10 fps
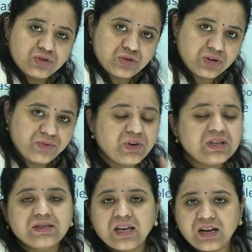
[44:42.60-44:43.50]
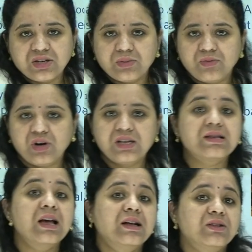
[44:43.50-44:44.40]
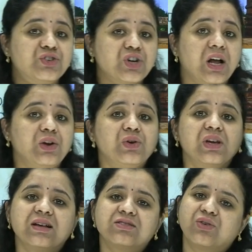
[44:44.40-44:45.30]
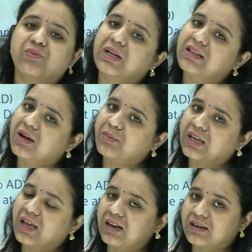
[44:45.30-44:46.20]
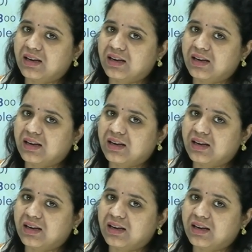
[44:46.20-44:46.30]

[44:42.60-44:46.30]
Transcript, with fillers: So the first kingdom was the Chalukyas of Badami and